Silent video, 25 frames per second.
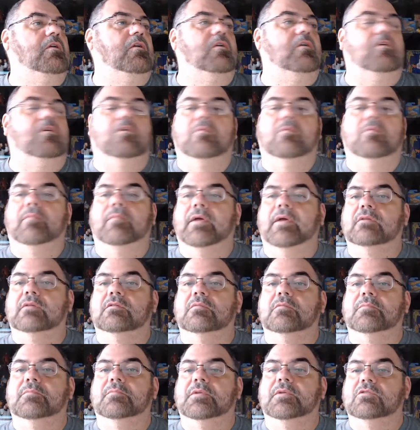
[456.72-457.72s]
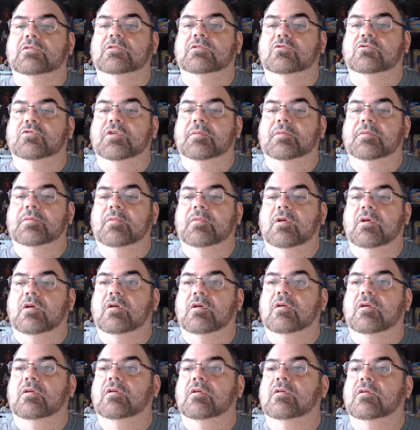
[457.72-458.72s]
Go back to my
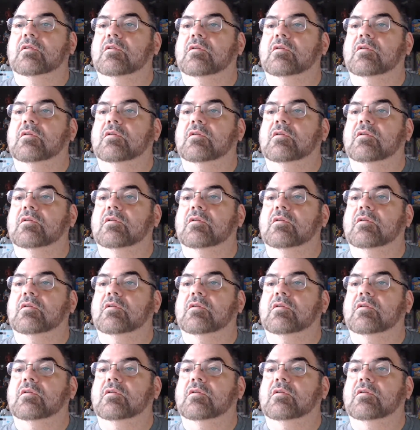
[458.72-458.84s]
StreamYard.